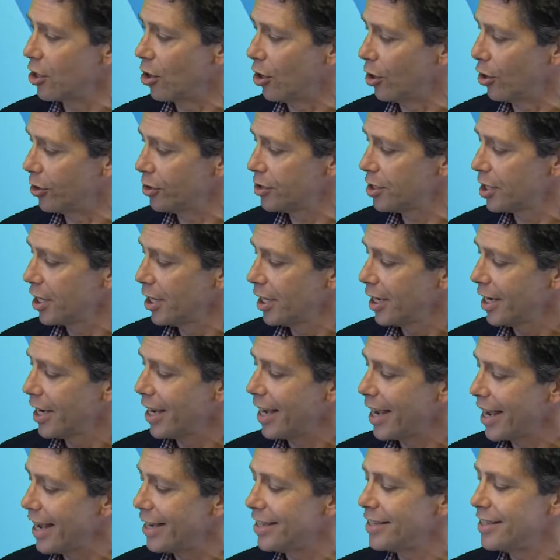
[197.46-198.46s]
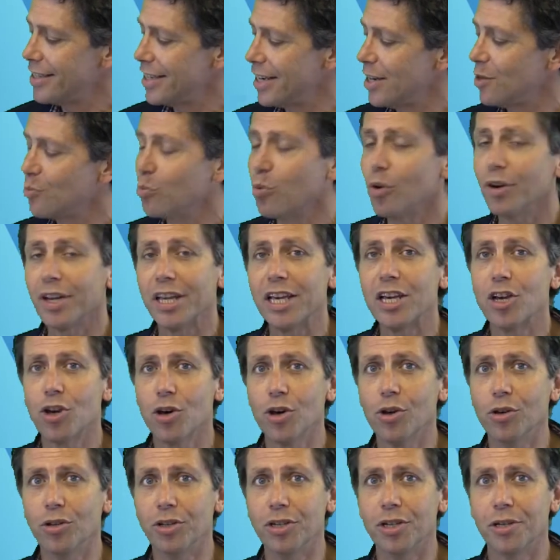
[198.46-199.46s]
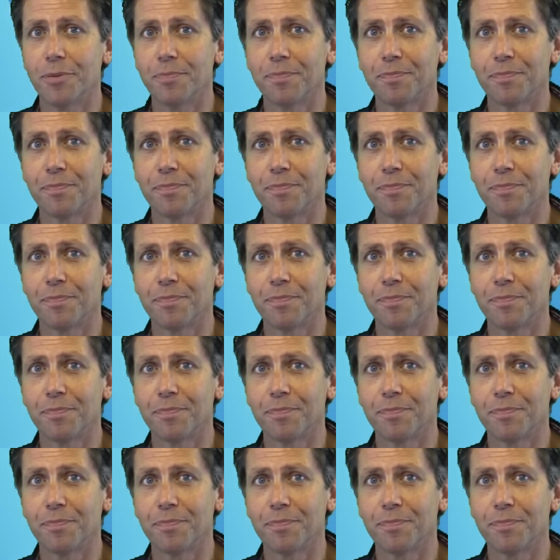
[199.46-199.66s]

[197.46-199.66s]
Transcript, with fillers: God and did what he could.